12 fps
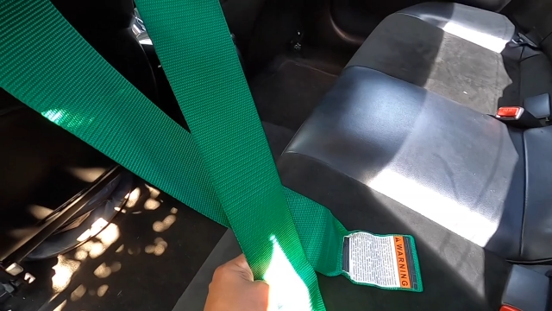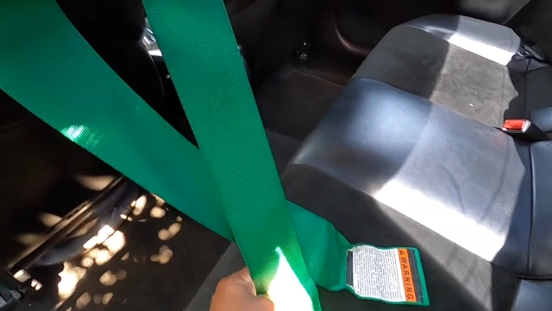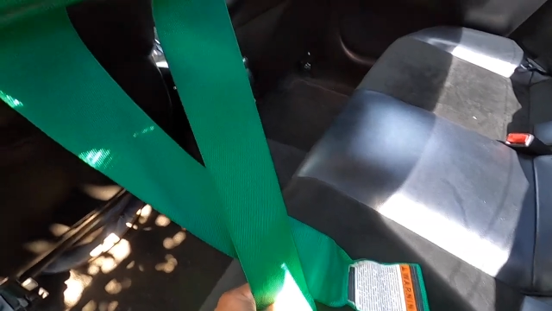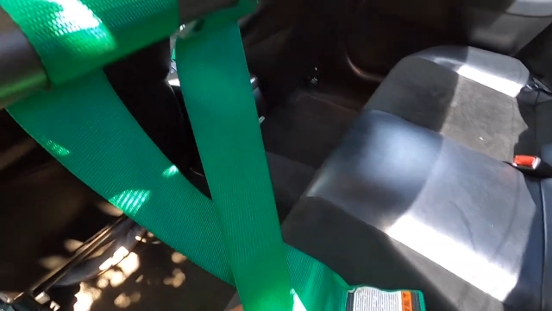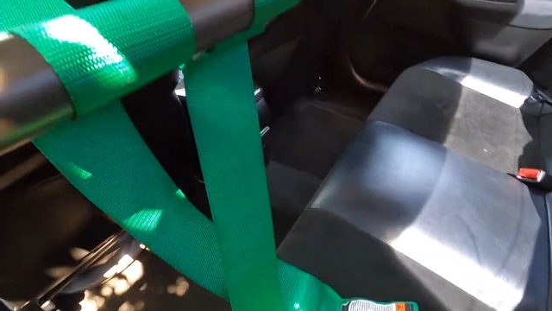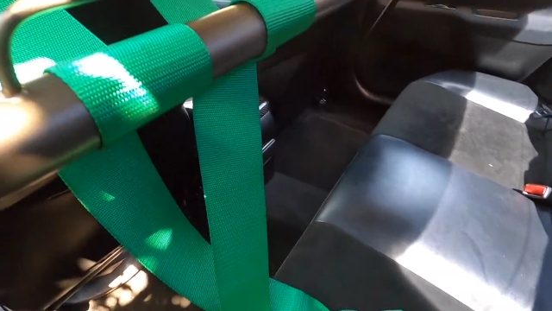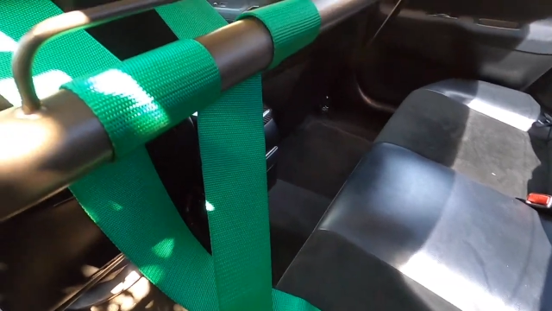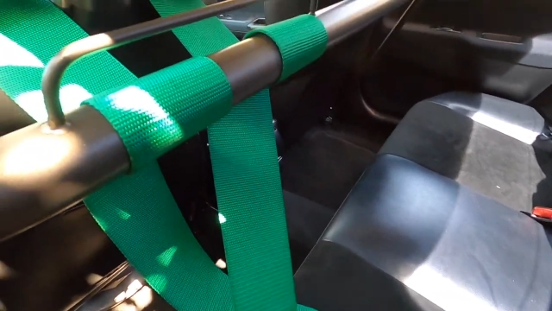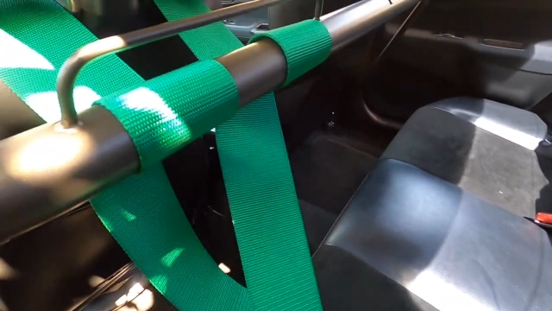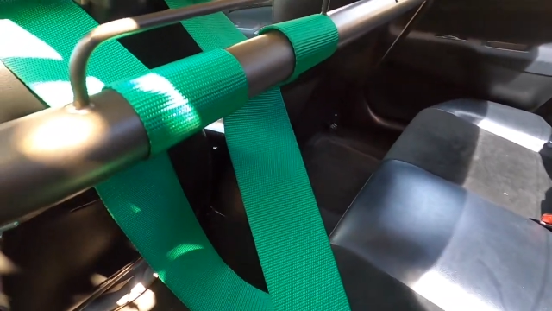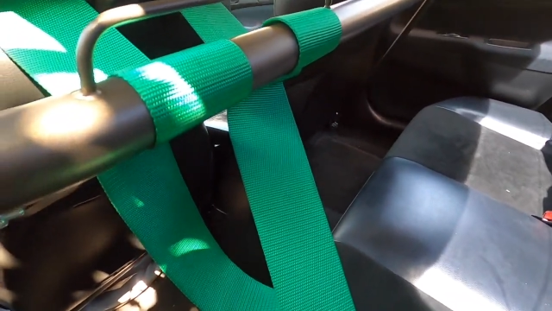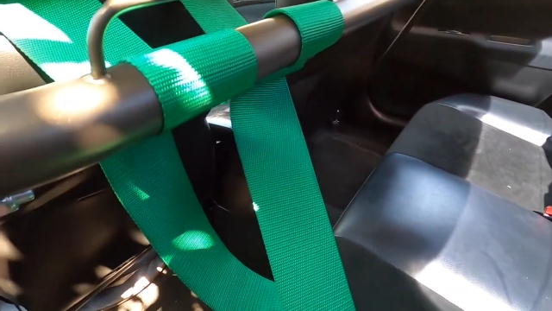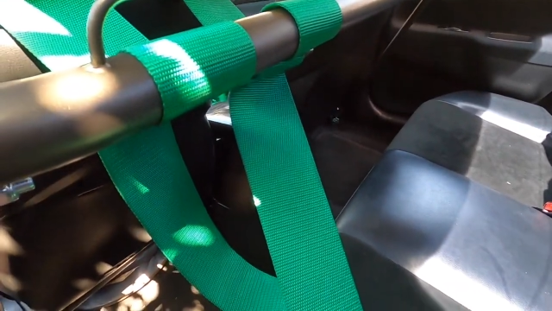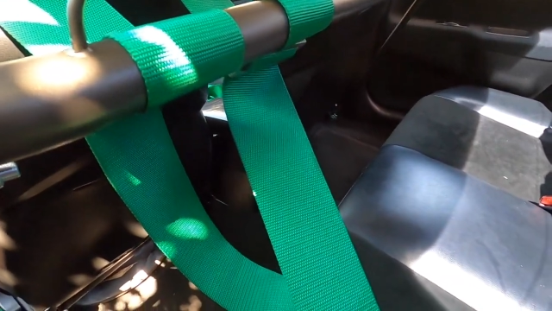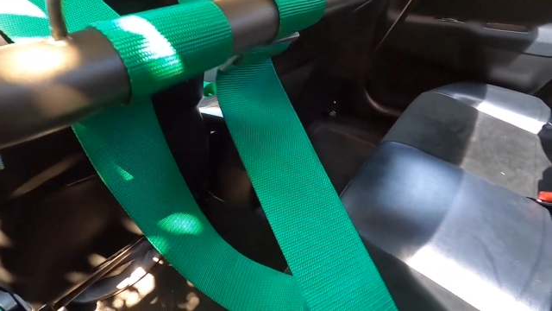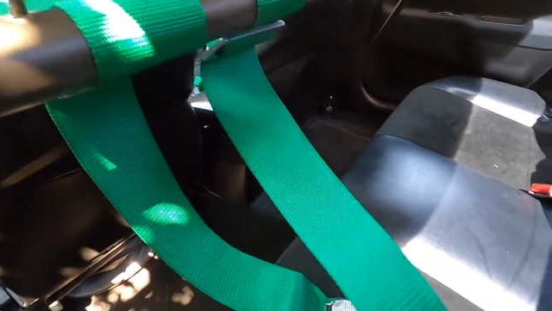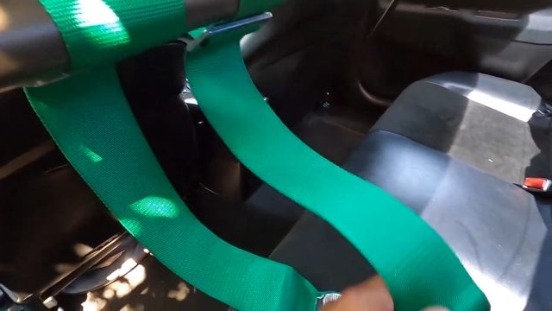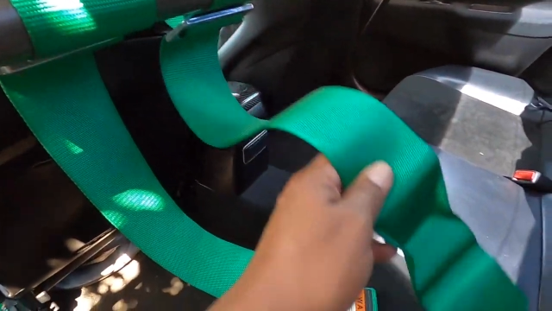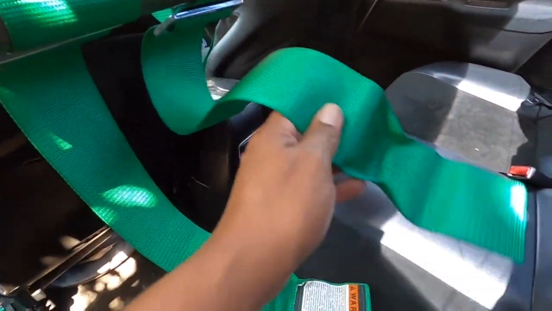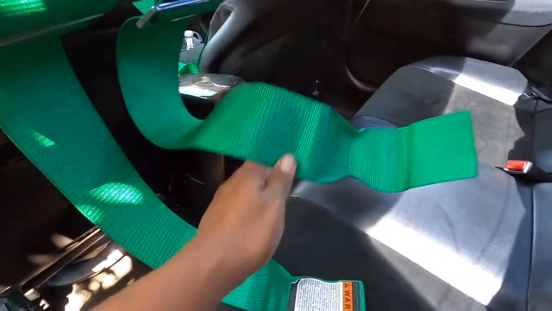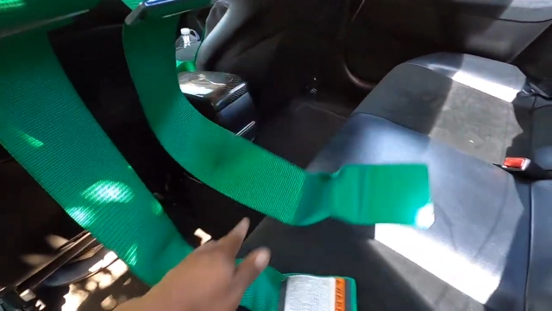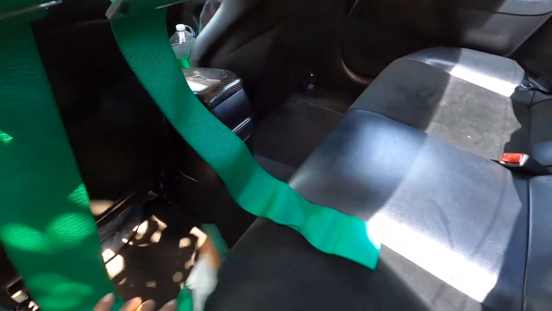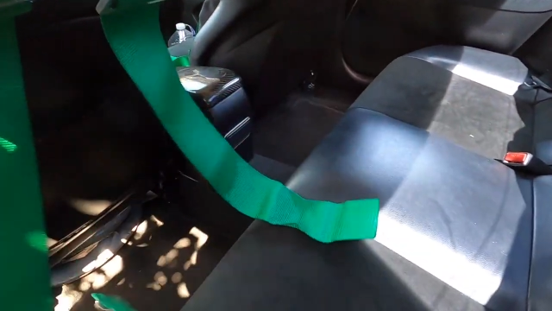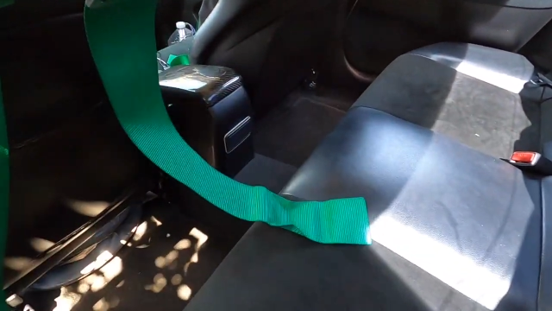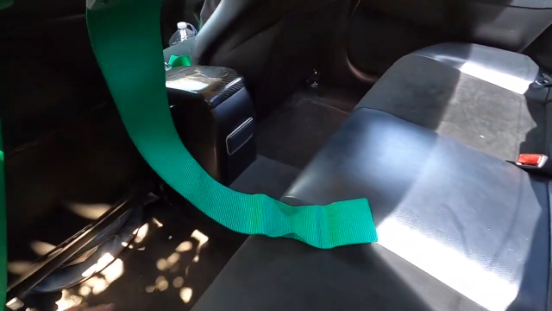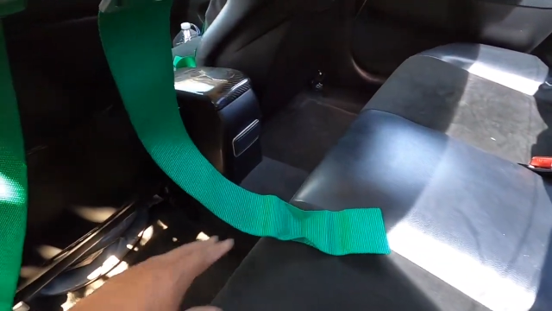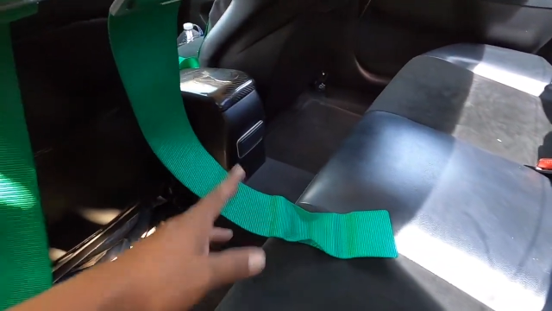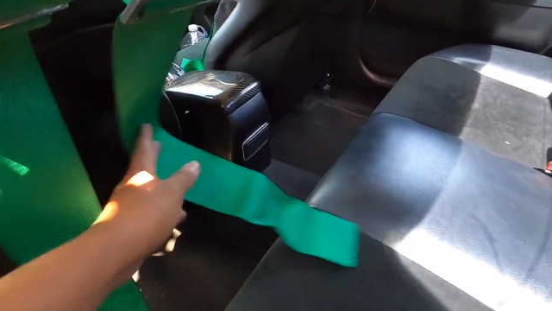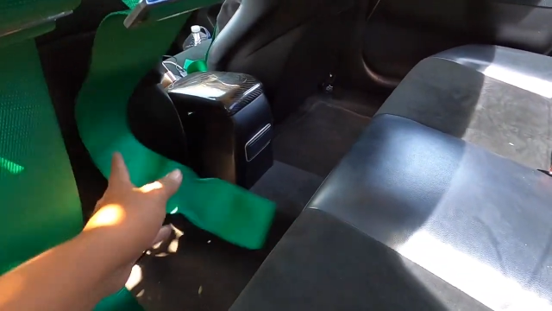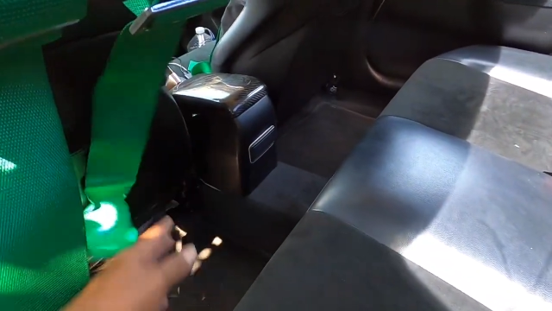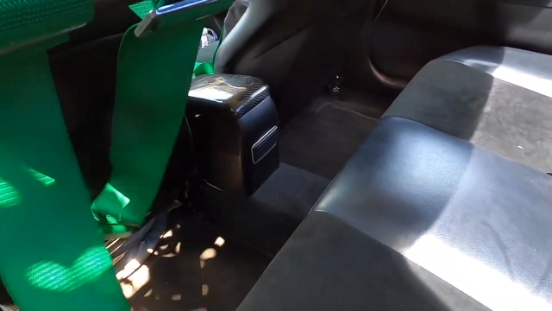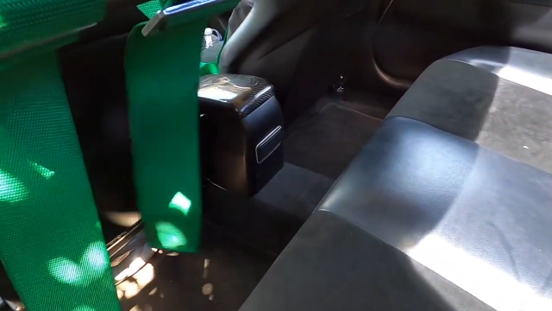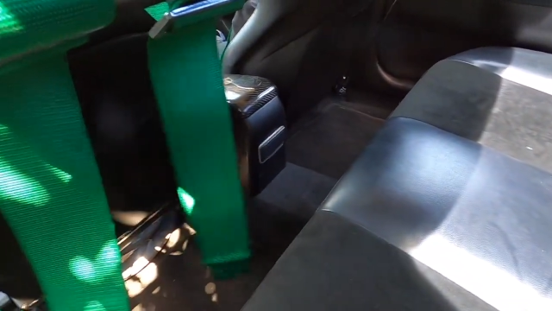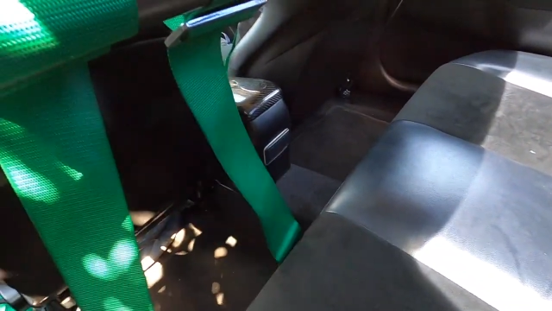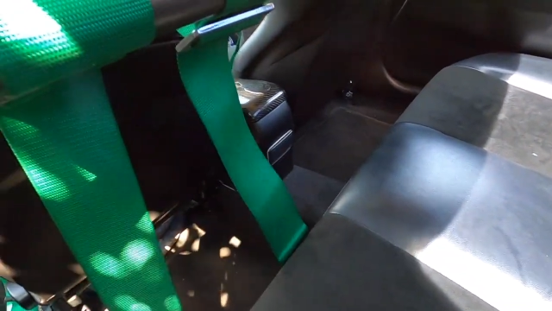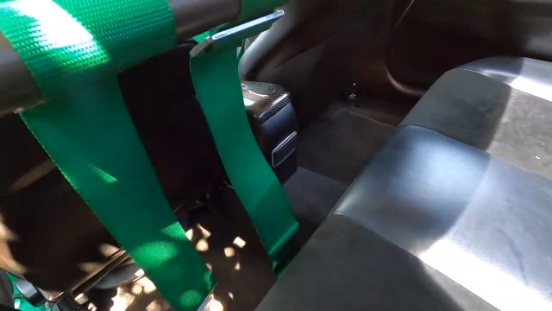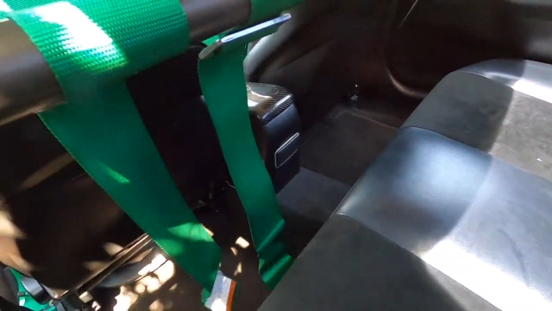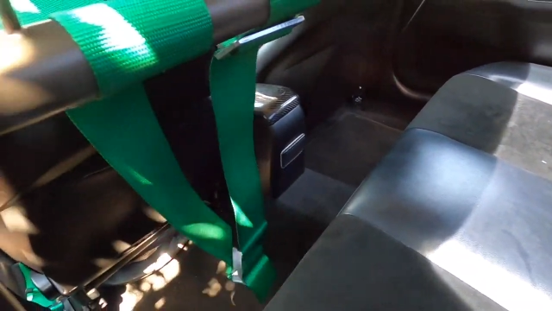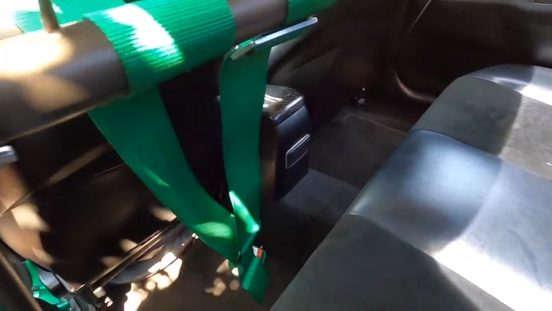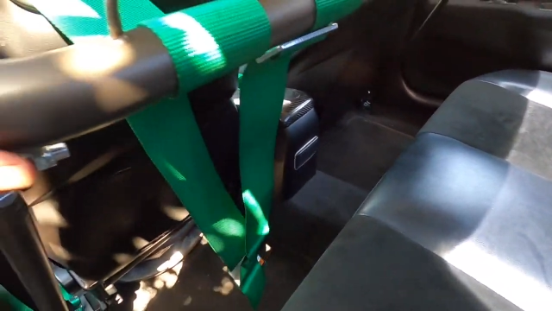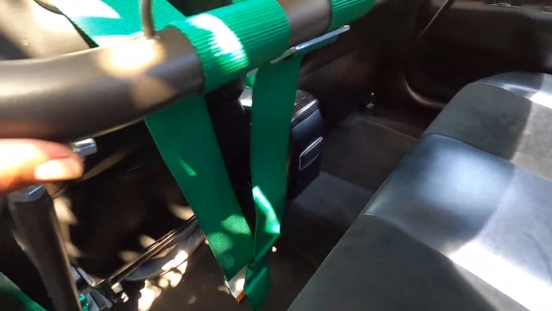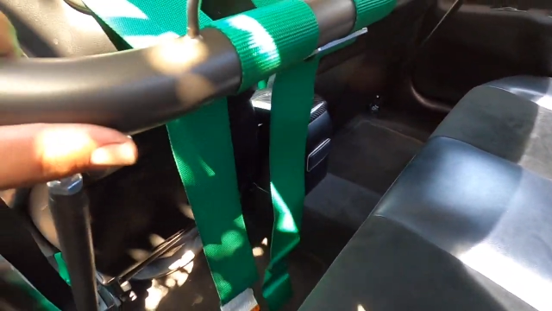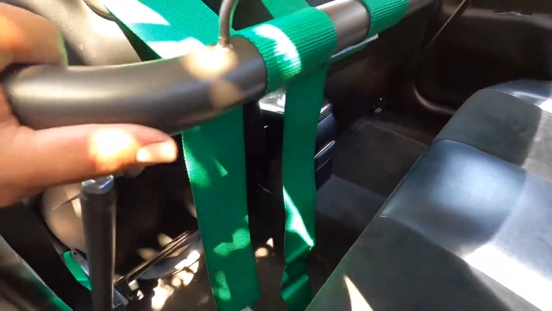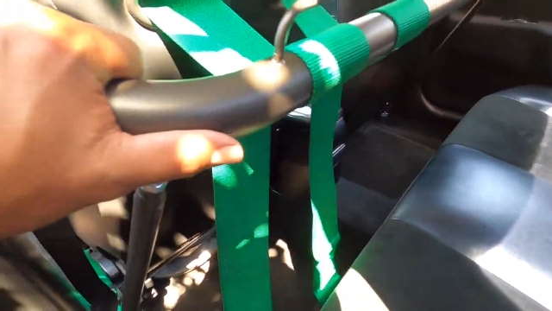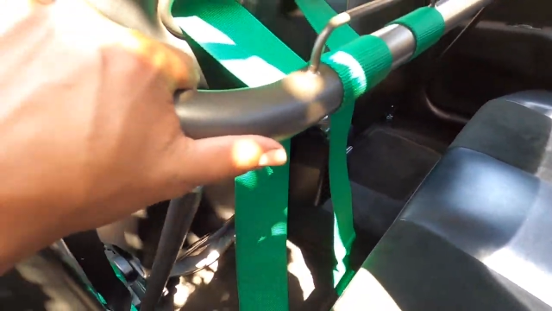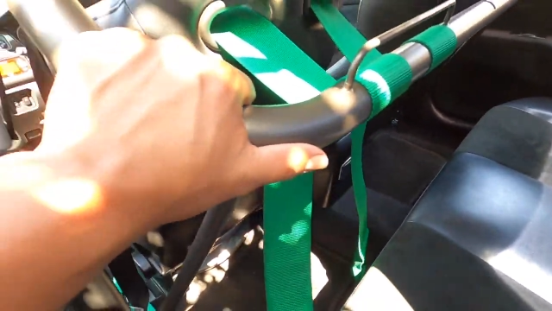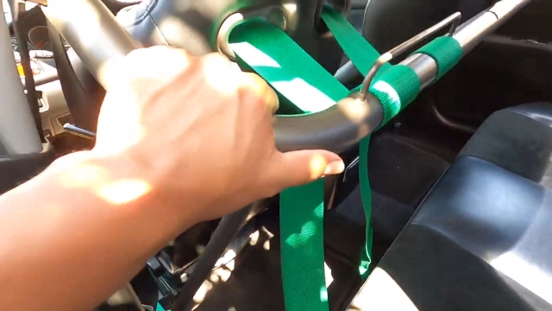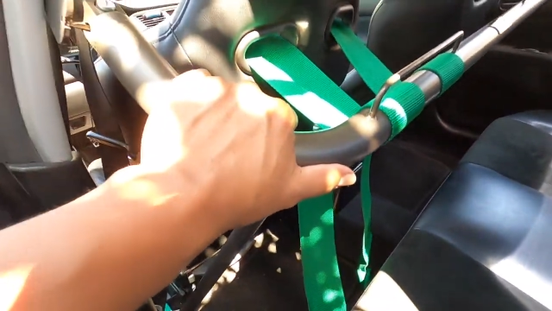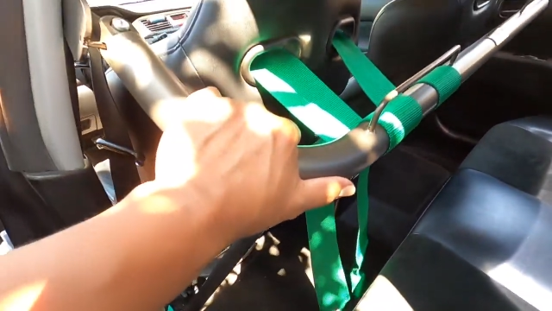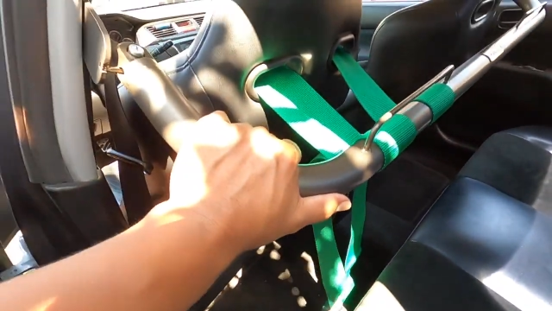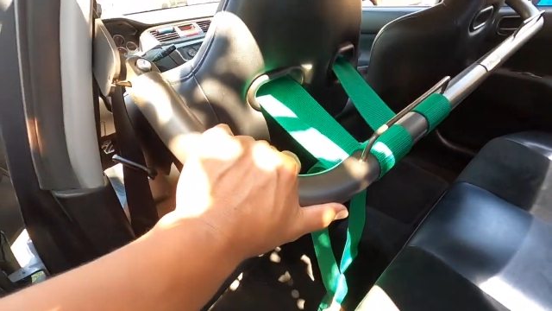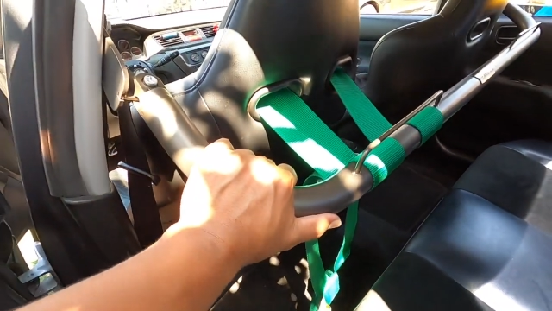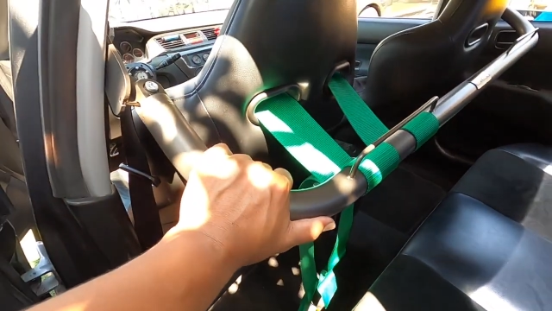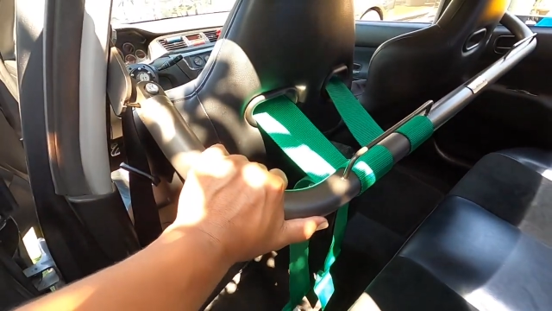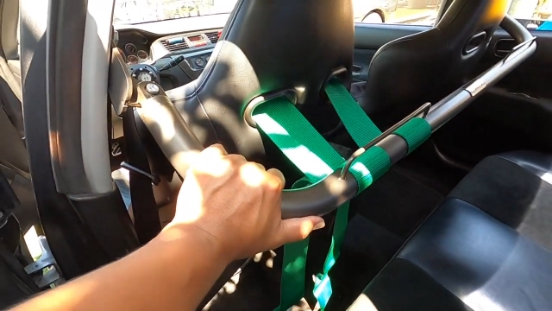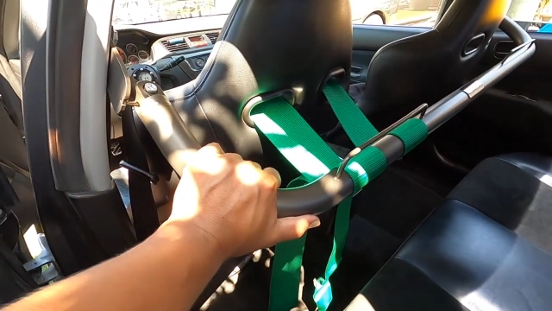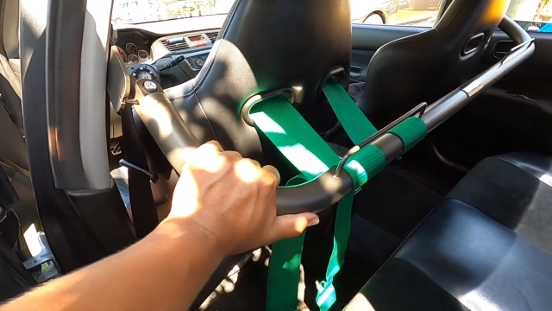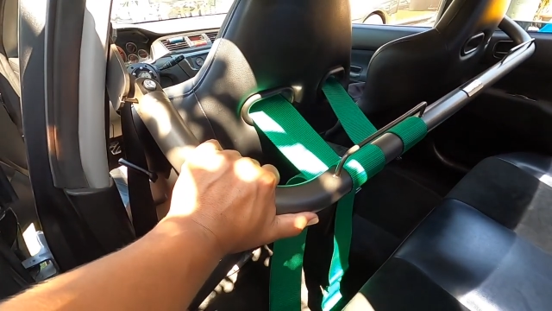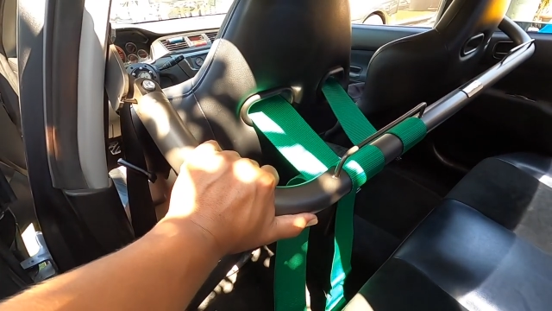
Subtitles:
Nobody's mouth can be seen.